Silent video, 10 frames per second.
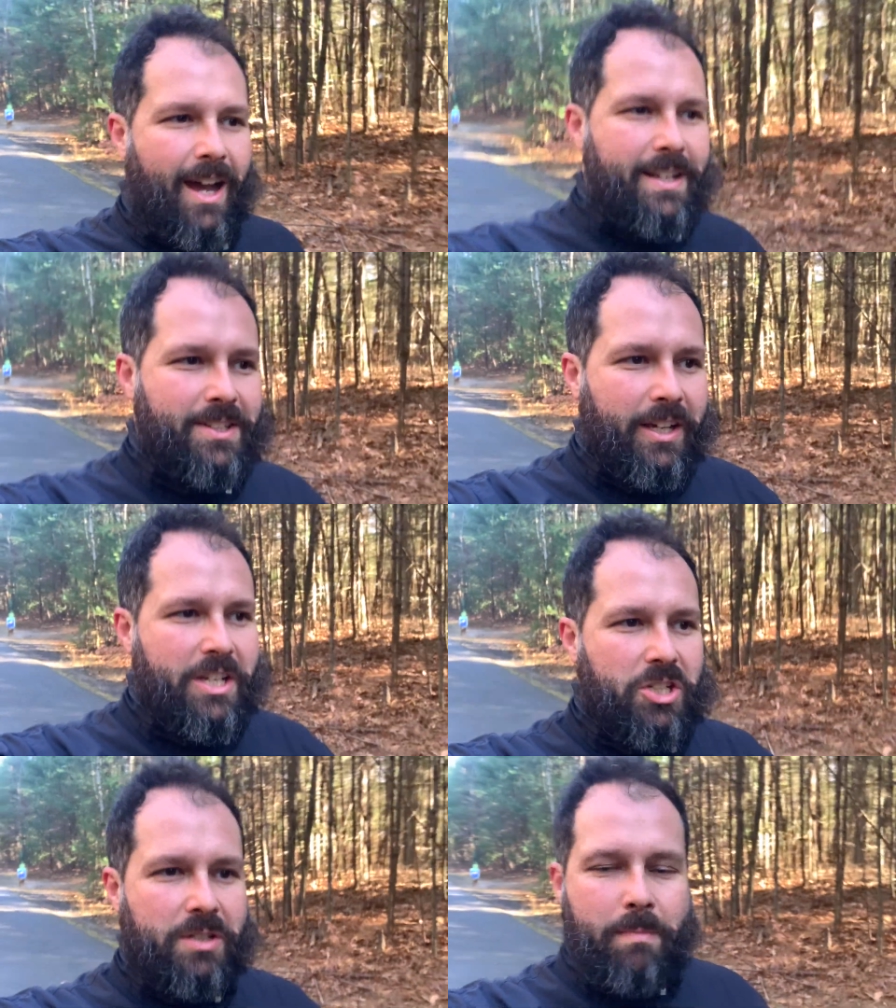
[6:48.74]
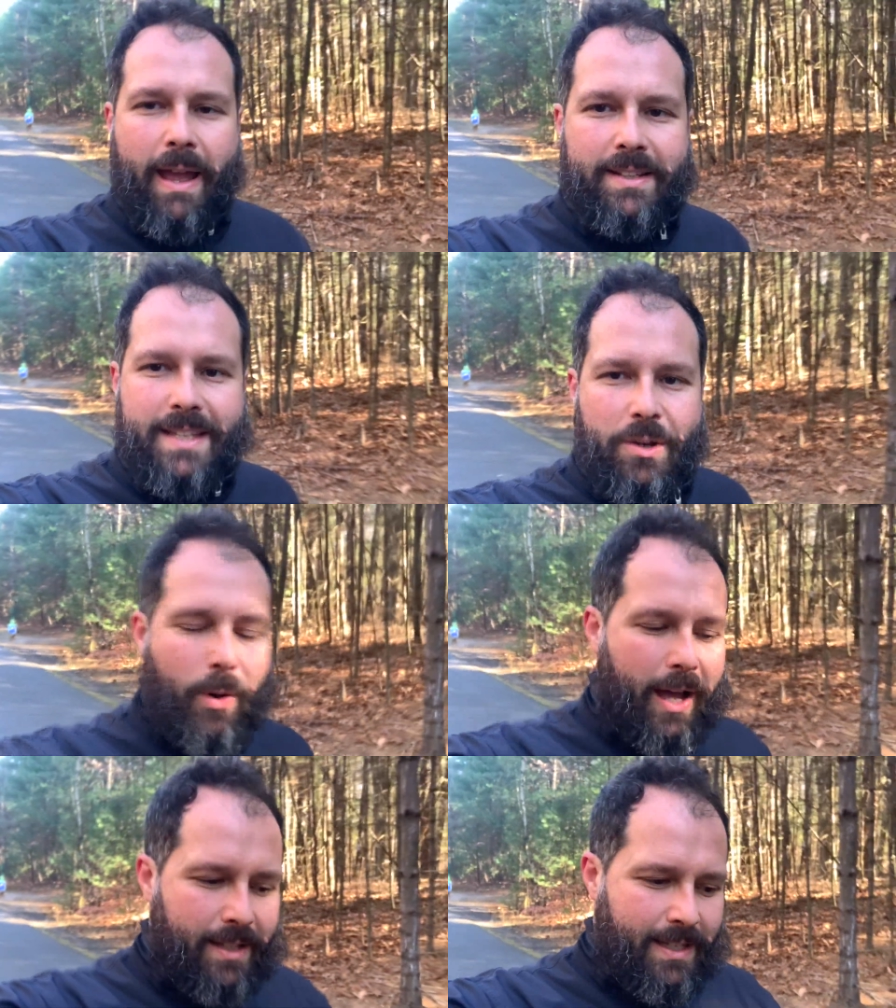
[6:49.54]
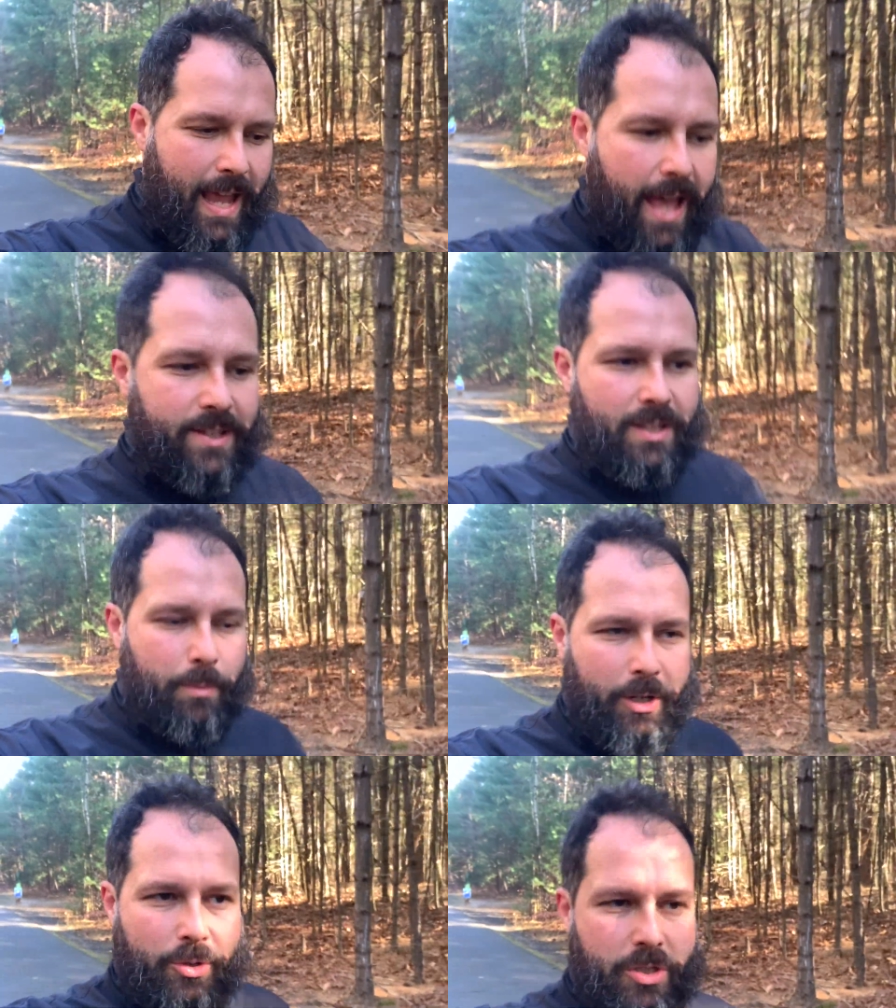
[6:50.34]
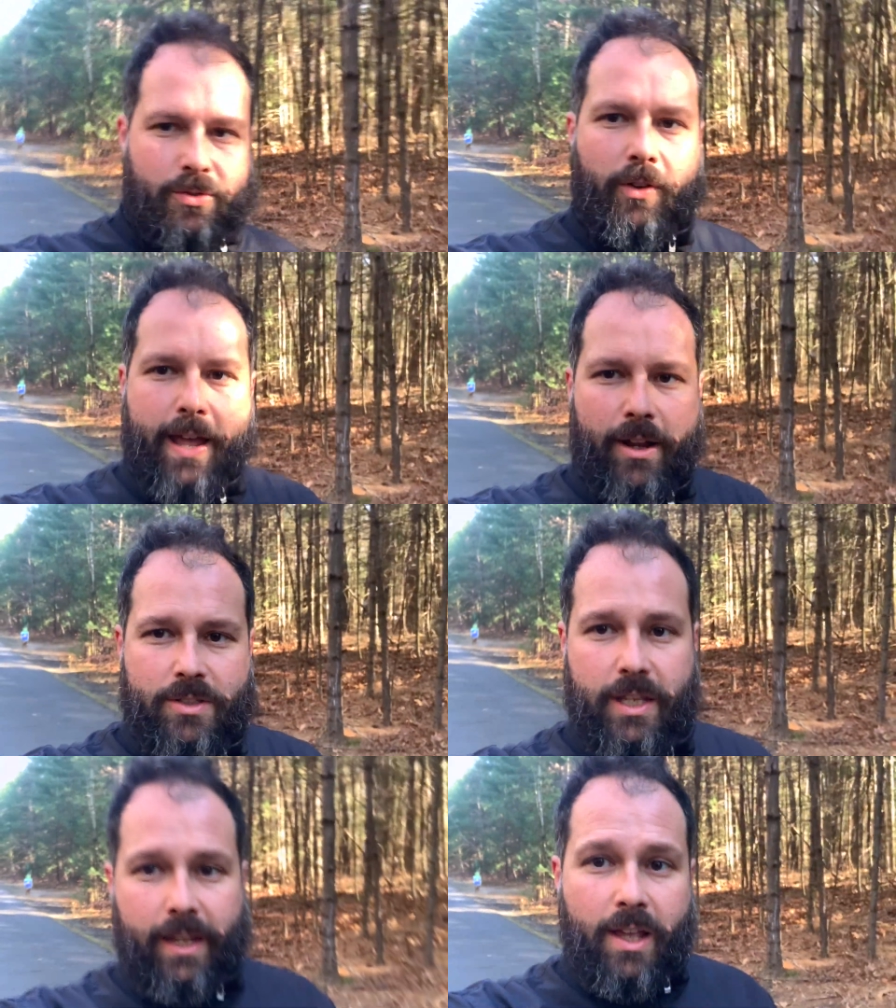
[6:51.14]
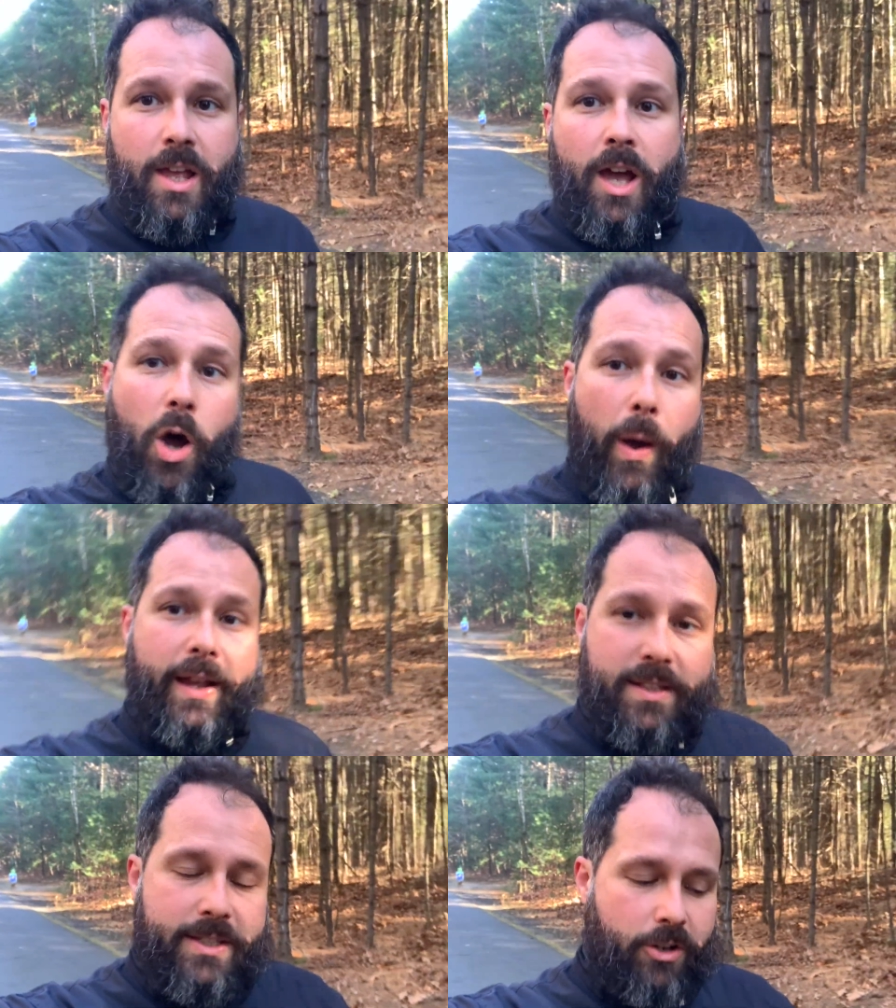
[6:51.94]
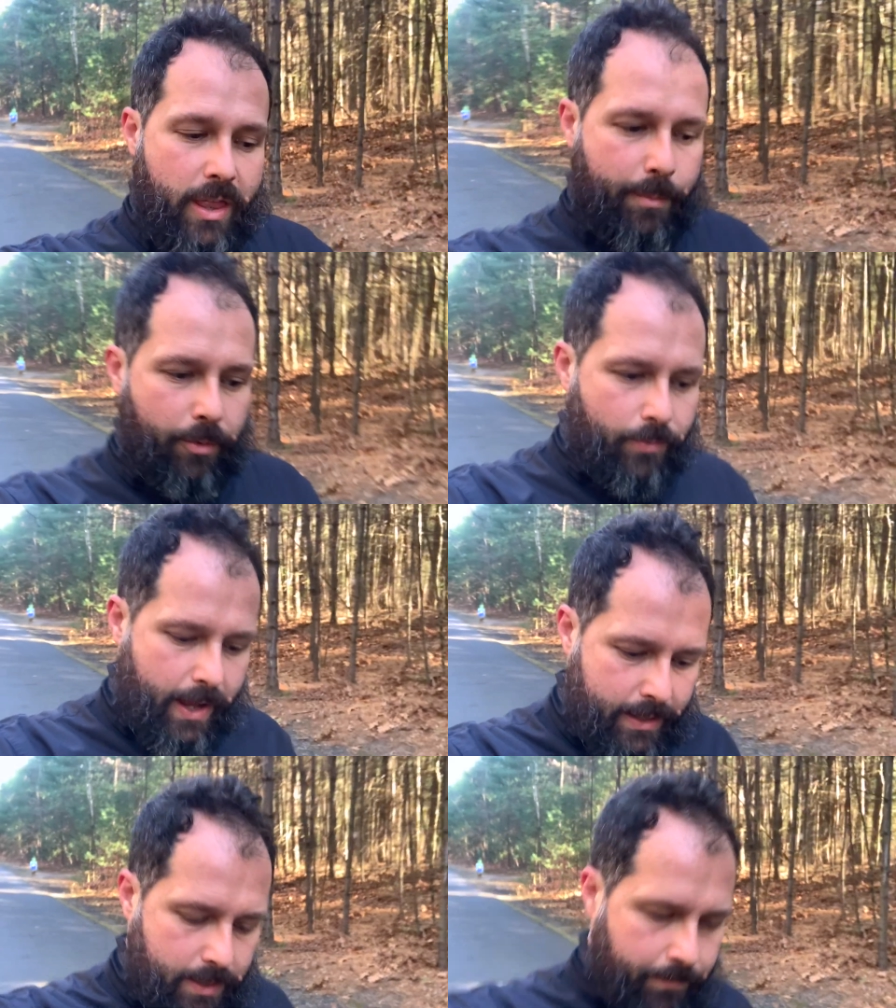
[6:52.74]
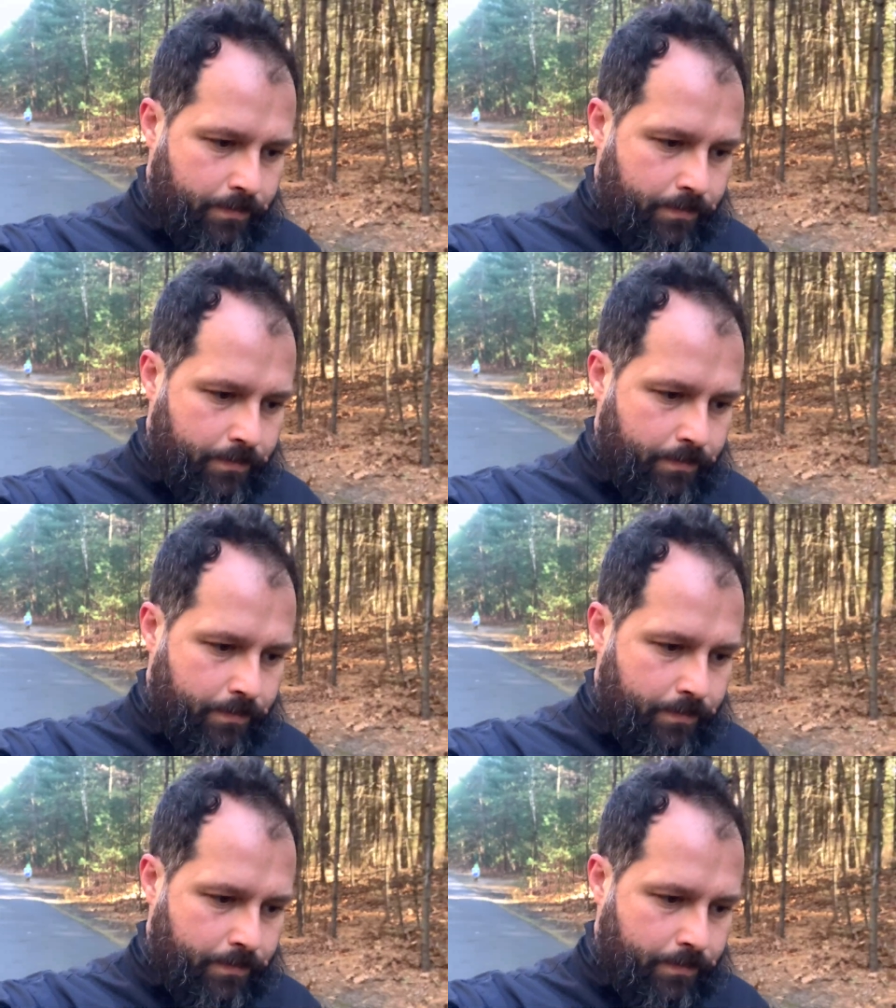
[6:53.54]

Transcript: isolation mindset wise, as somebody who just flat out is like, oh, I consider them a friend.